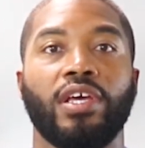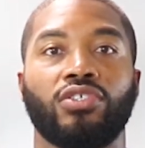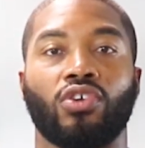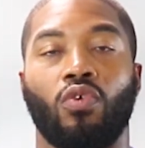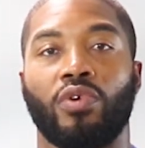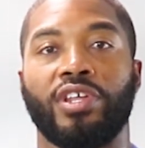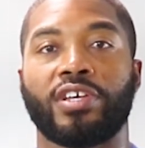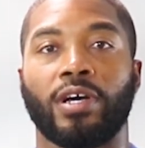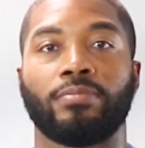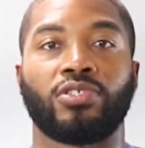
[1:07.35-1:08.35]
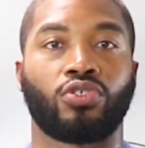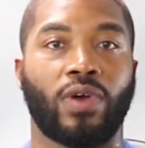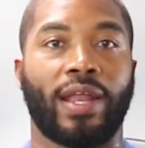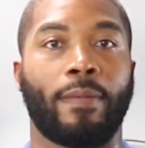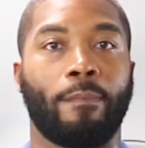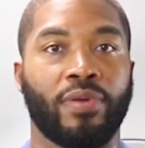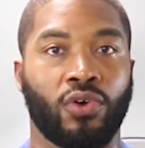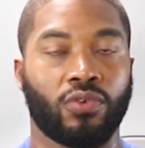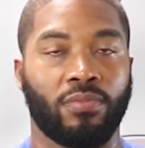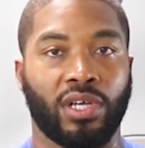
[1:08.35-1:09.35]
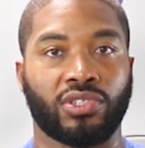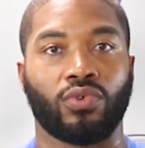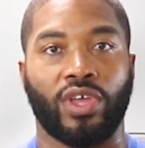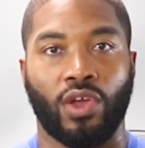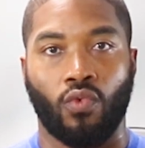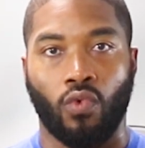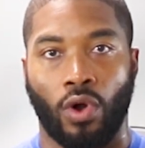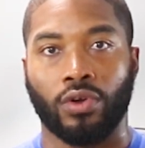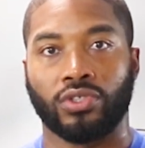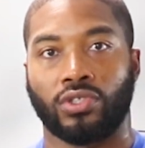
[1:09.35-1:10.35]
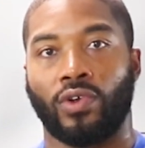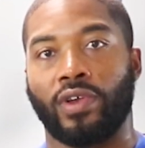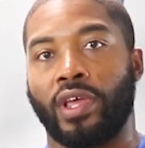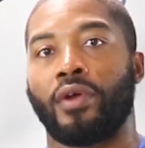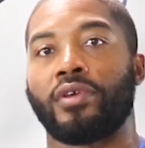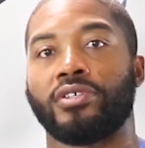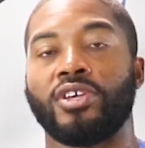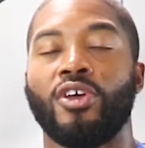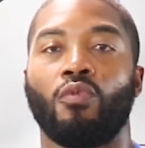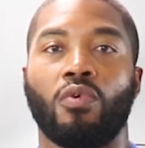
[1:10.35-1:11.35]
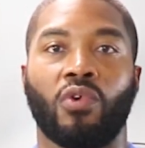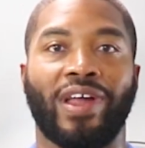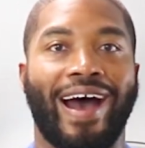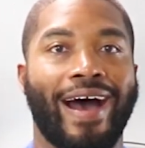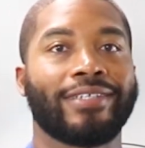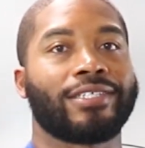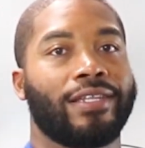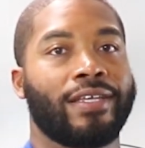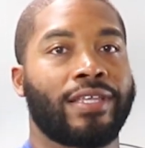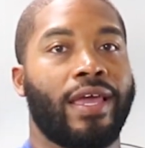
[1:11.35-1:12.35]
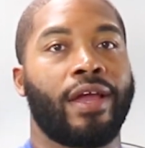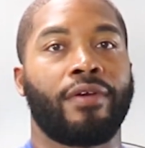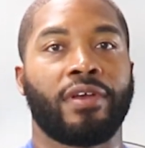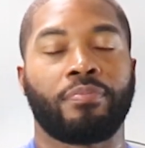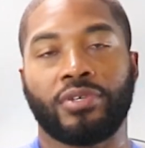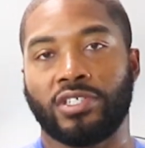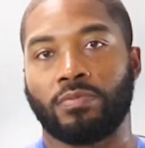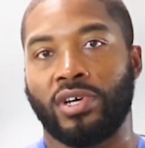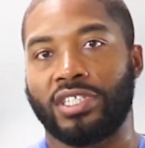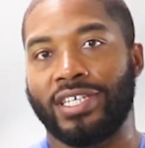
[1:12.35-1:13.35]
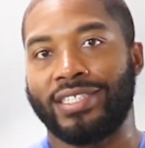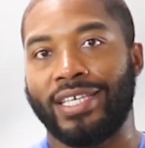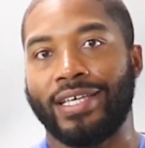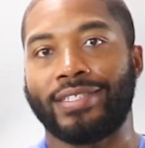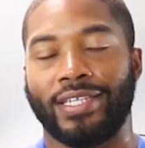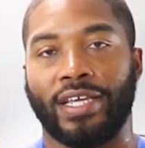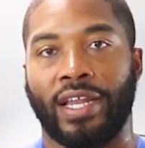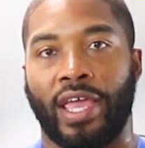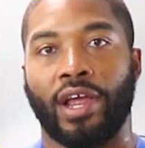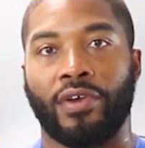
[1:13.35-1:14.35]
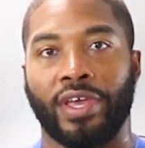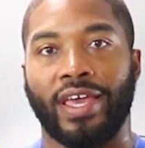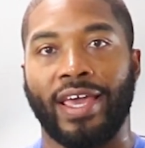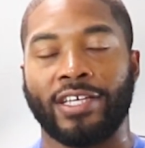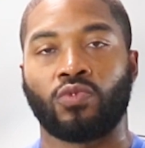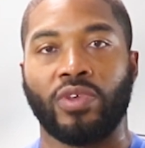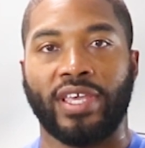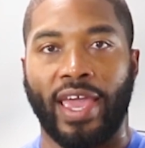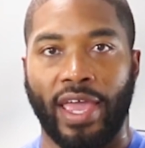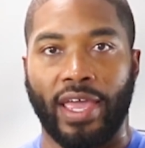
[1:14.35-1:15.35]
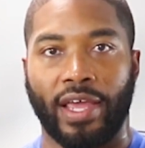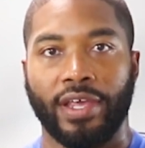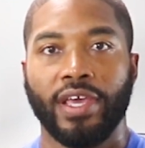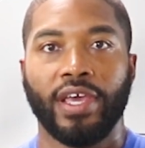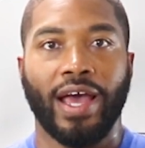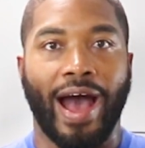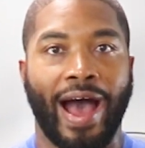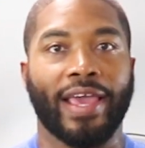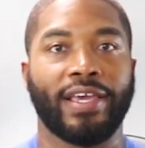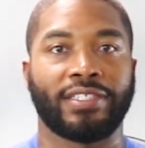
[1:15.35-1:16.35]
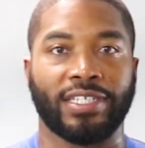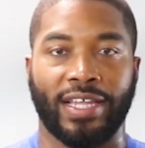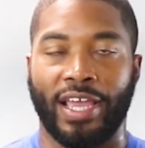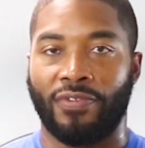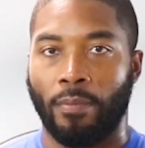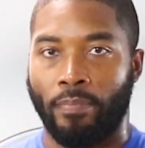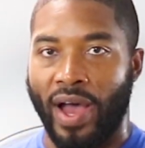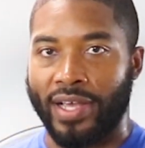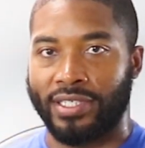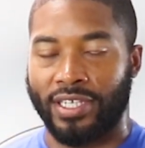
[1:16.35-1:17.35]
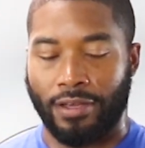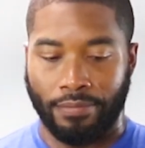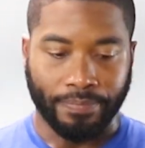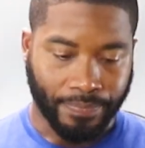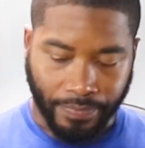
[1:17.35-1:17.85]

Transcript: So when it comes to trying to build muscle and work certain areas, we want to isolate that area and put as much intensity in that area as we can, i.e. today, the bicep.